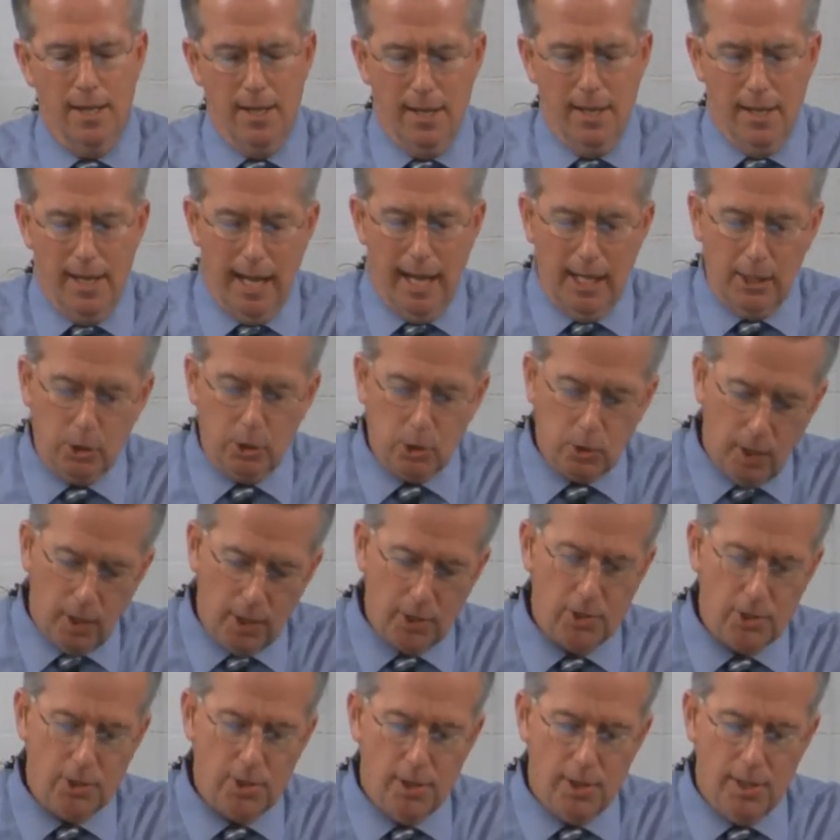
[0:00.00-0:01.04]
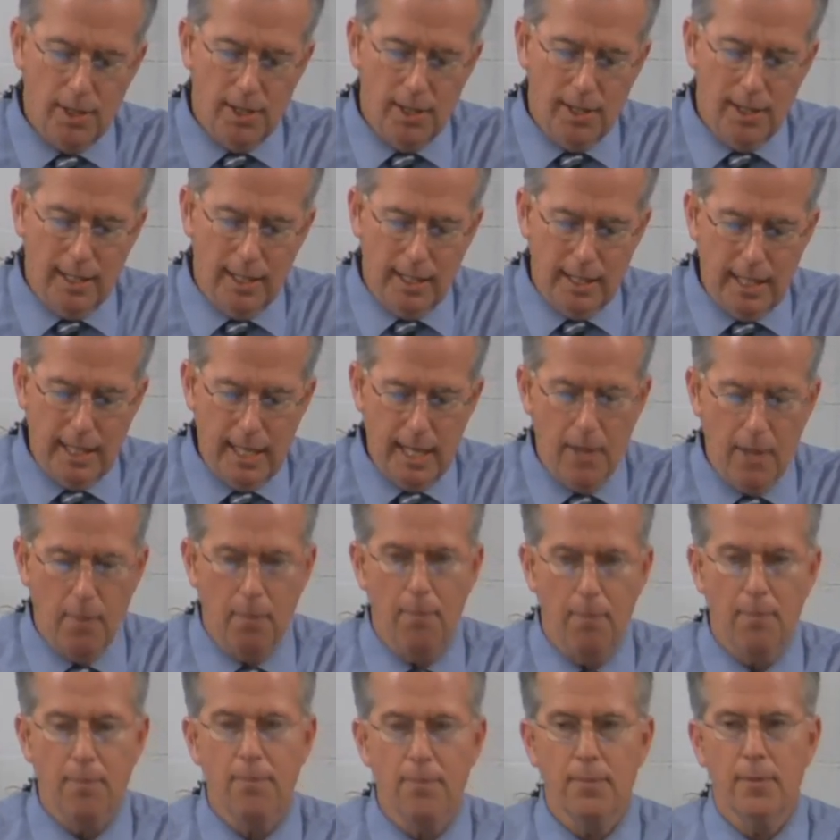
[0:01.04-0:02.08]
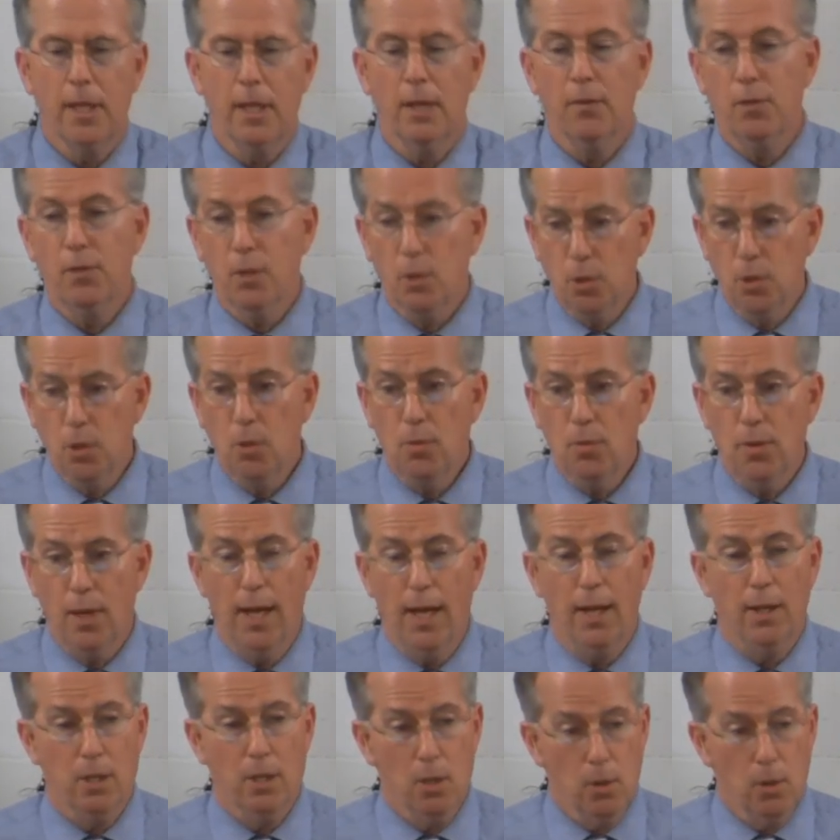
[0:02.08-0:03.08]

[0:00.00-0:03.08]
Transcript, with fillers: and trust in Him, if you do that,